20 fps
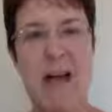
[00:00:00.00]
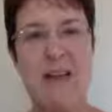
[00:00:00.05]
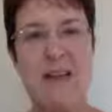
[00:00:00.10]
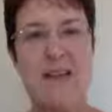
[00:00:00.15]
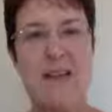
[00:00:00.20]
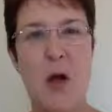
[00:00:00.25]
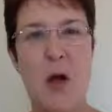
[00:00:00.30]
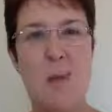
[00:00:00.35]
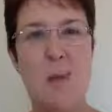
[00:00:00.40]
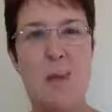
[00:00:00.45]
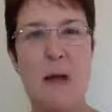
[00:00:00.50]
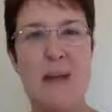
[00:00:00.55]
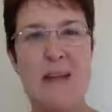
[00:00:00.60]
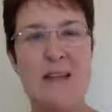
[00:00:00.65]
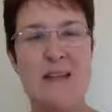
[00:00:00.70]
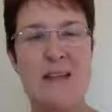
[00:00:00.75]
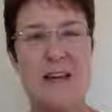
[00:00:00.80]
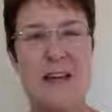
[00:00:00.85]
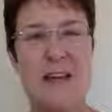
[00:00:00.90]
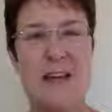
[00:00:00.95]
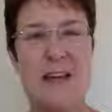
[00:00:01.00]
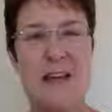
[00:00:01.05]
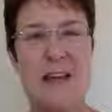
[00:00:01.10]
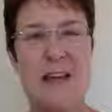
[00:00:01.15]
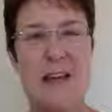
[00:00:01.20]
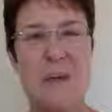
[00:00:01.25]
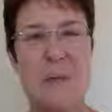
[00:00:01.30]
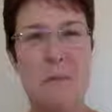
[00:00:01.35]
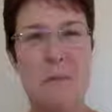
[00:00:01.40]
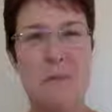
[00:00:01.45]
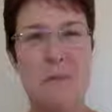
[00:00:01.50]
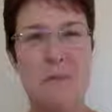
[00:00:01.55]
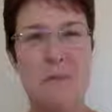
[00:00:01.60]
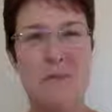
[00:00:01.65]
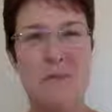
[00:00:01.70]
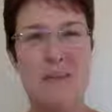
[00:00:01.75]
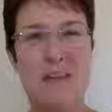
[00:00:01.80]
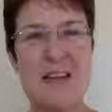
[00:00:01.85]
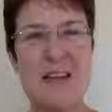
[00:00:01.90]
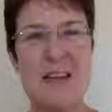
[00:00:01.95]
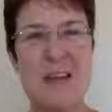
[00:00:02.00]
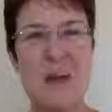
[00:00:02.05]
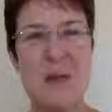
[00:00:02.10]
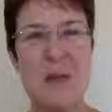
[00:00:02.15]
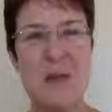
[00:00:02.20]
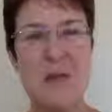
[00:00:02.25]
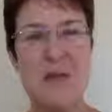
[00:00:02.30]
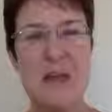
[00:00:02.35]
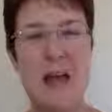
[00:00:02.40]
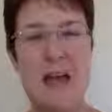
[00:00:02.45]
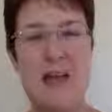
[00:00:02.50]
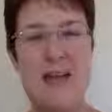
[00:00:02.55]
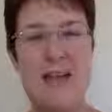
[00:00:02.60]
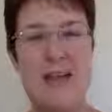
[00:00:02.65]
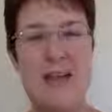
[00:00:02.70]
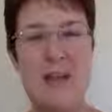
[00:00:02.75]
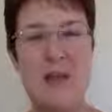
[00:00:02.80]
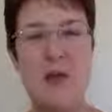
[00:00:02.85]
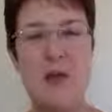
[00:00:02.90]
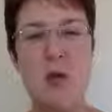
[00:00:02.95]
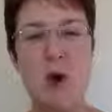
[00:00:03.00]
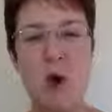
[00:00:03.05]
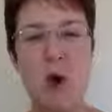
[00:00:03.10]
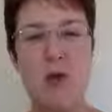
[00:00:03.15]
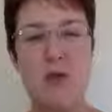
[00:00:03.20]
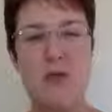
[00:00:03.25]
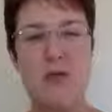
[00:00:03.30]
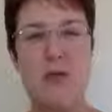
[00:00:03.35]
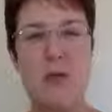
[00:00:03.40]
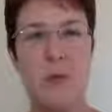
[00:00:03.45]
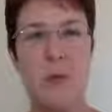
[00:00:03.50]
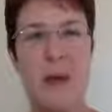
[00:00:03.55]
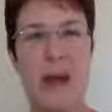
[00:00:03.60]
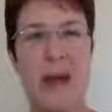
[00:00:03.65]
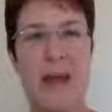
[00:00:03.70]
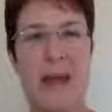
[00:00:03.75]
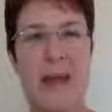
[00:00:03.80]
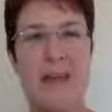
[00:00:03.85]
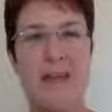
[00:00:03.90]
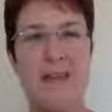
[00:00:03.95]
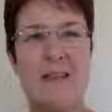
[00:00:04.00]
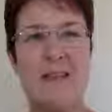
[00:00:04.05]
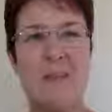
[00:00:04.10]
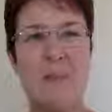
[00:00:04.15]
So basically, you know, that's not the way.